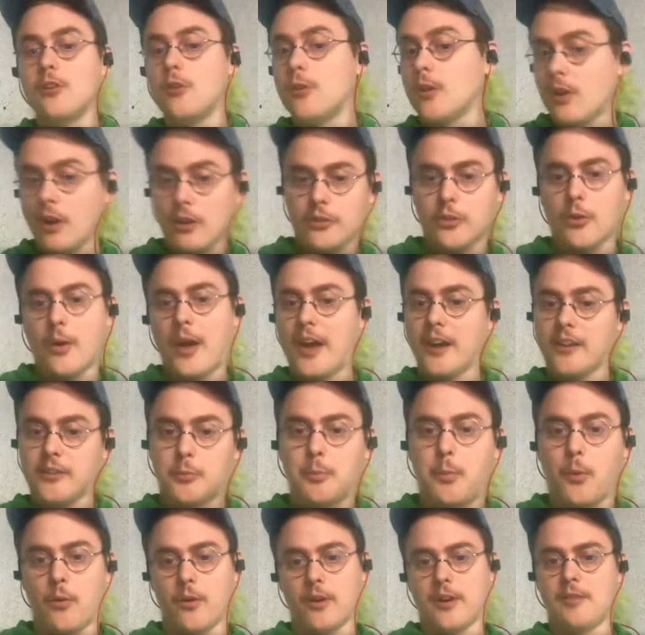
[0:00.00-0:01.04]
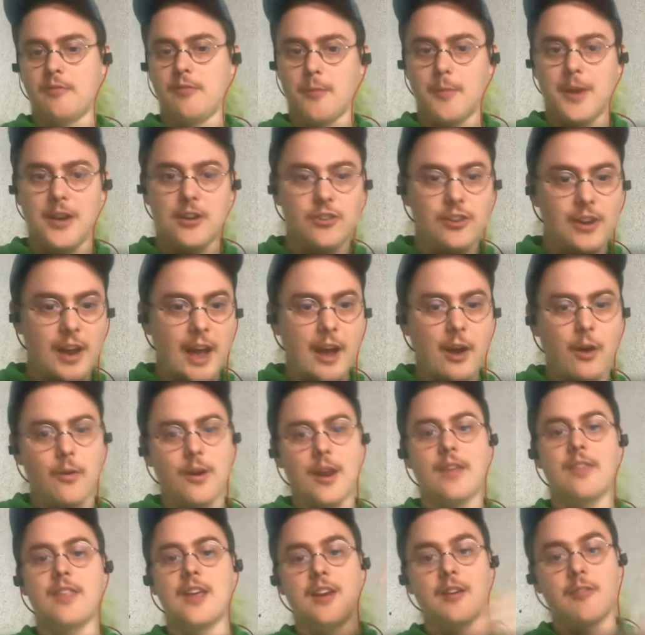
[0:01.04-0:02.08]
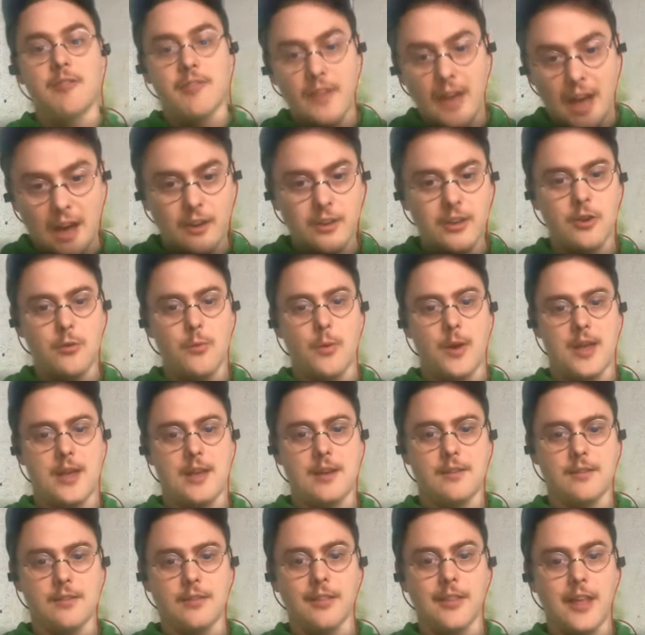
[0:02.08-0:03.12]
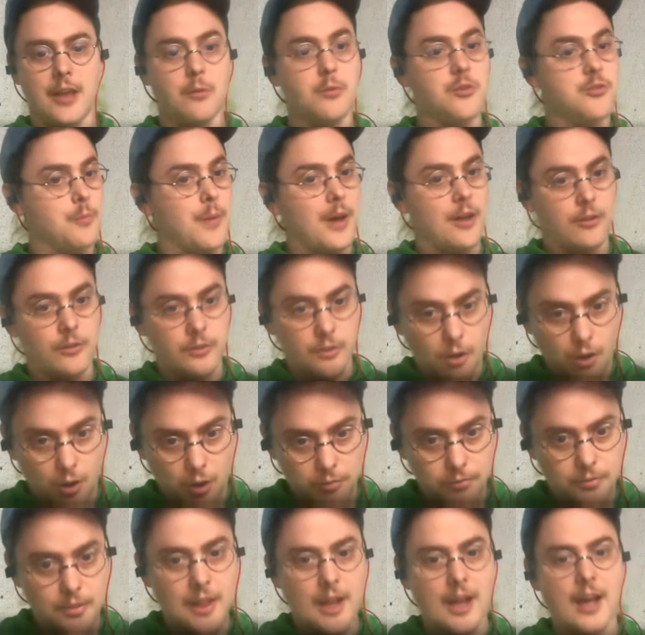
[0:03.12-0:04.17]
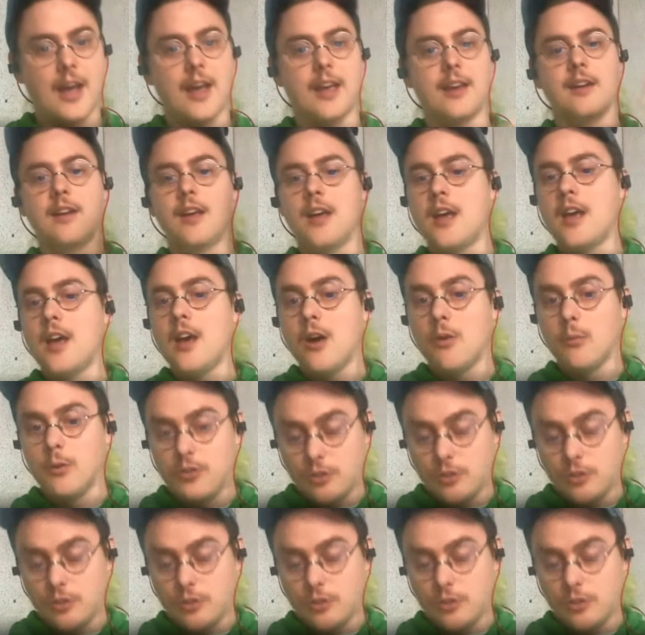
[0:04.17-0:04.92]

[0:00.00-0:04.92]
But you can also export information out and then evaluate the language models offline